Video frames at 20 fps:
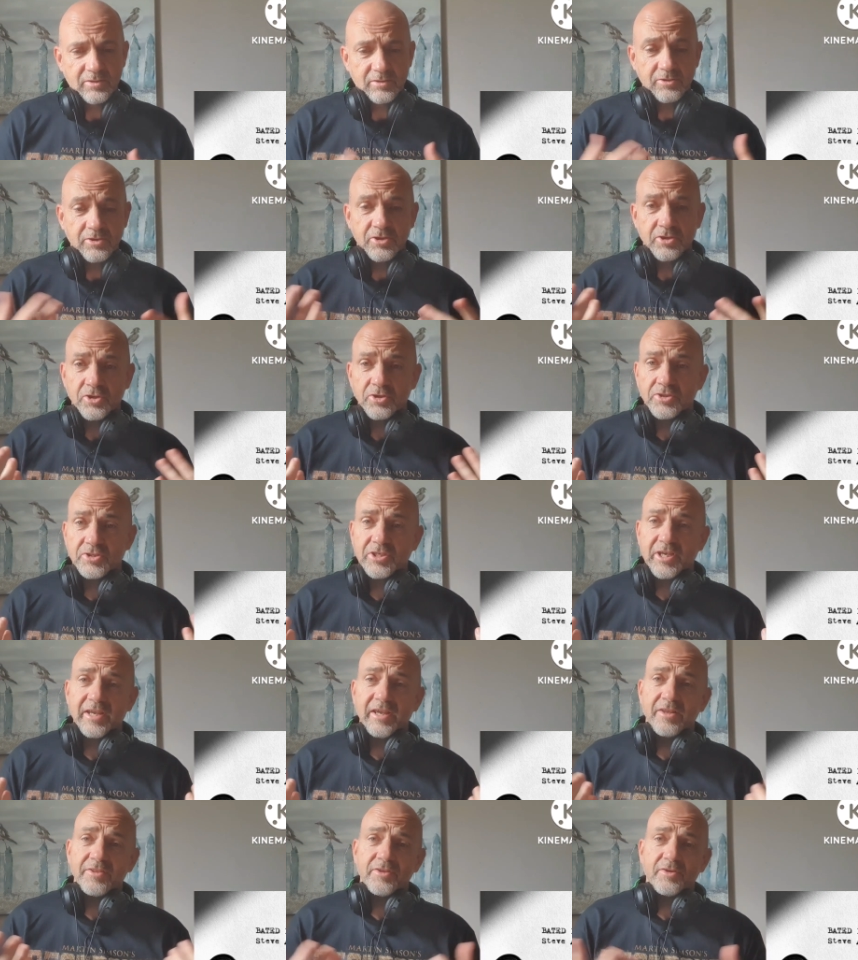You could
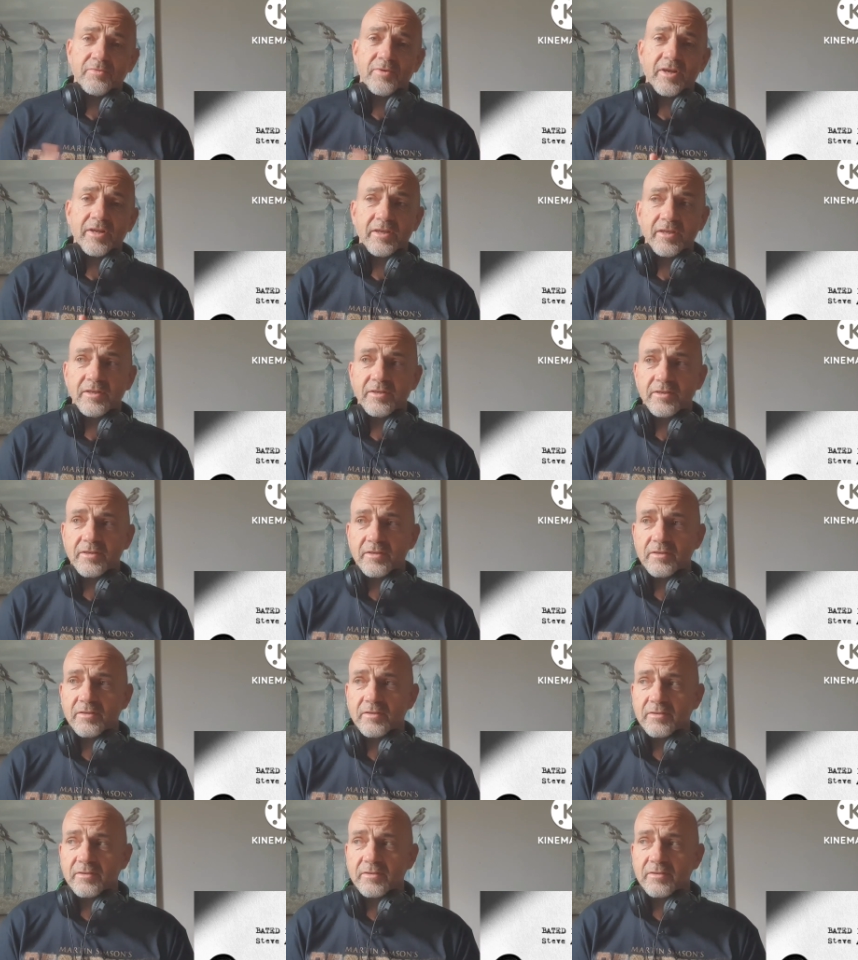say underrated.